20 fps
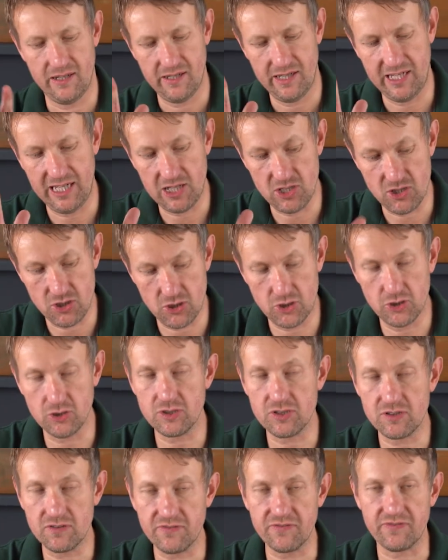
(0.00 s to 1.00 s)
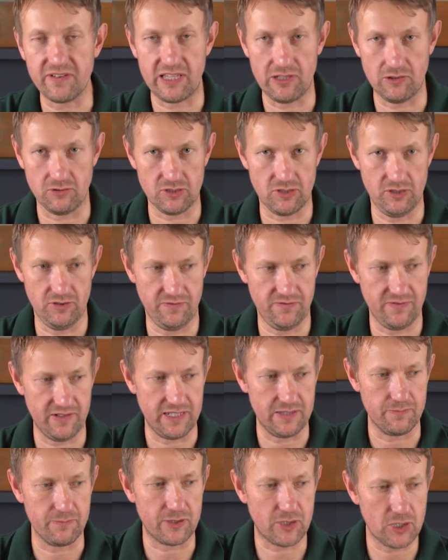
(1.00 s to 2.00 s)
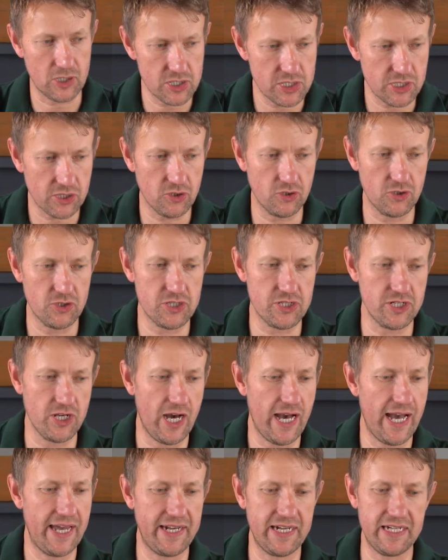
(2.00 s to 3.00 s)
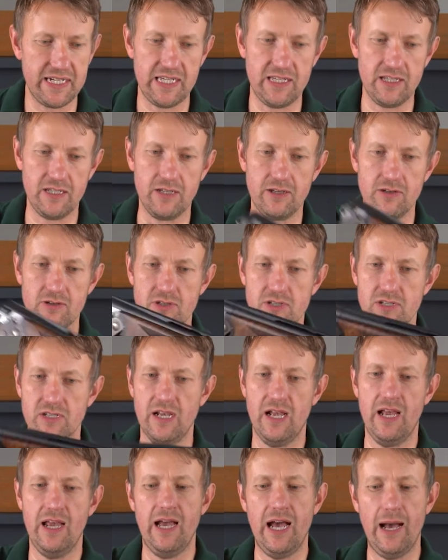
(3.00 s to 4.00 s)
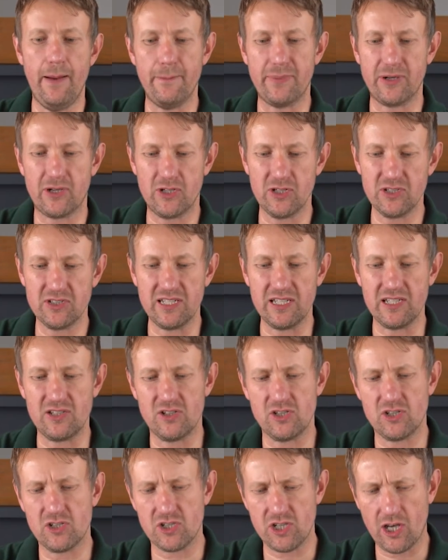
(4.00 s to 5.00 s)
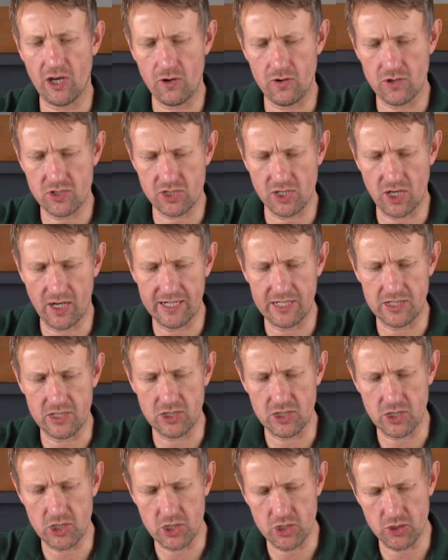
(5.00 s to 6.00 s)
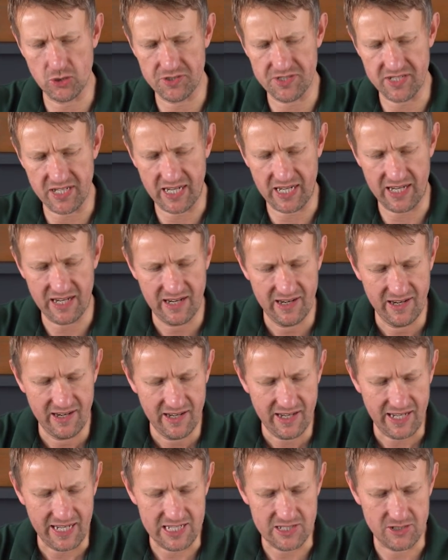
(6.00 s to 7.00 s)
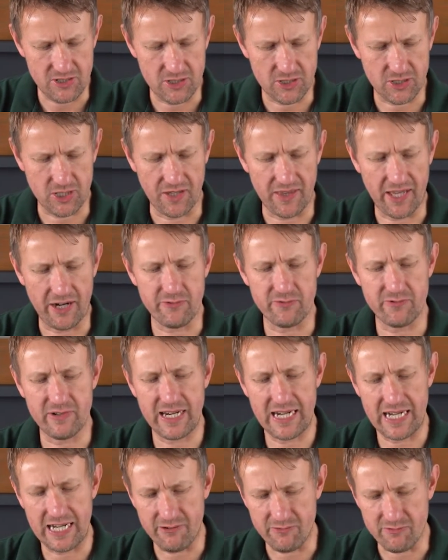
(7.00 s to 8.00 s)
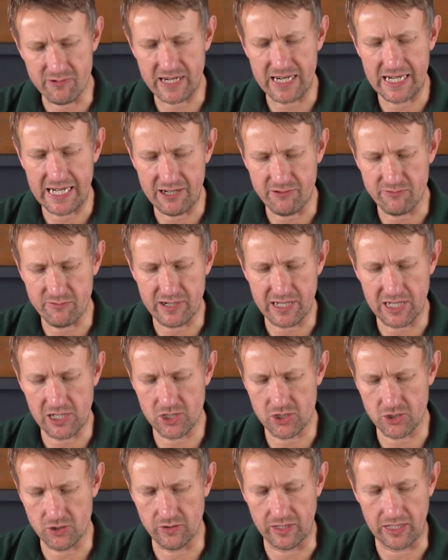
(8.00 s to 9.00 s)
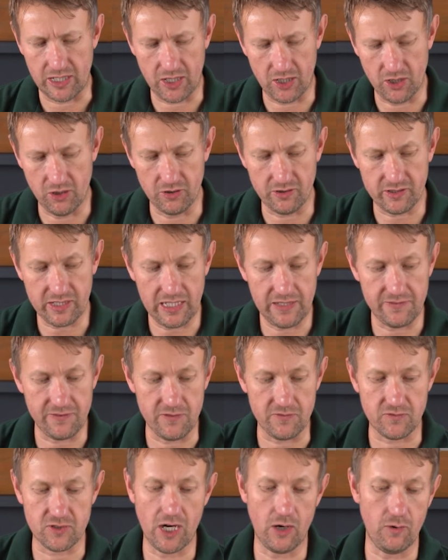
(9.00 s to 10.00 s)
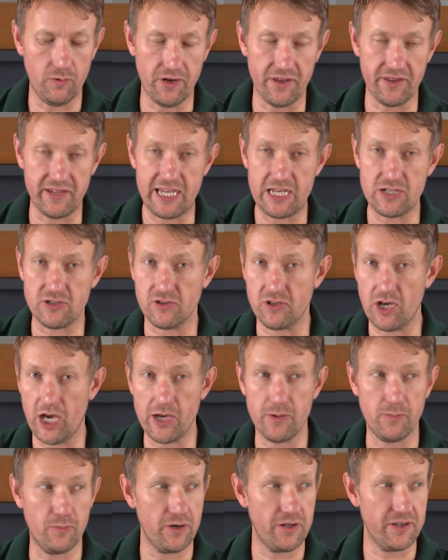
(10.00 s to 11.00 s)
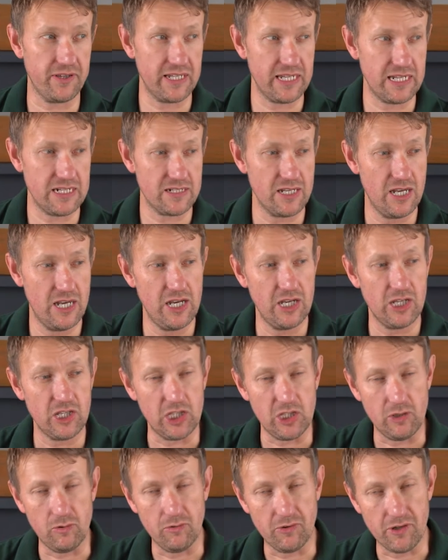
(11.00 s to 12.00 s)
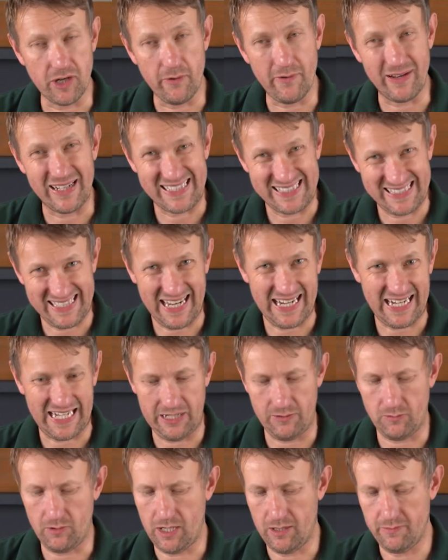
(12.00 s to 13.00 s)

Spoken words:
It just feels lovely. Because the gun's not had any use, and because it's so solid, you shut it, it's just got that really, really reassuring clunk. If you've got one of these or you own one of these, you will know exactly what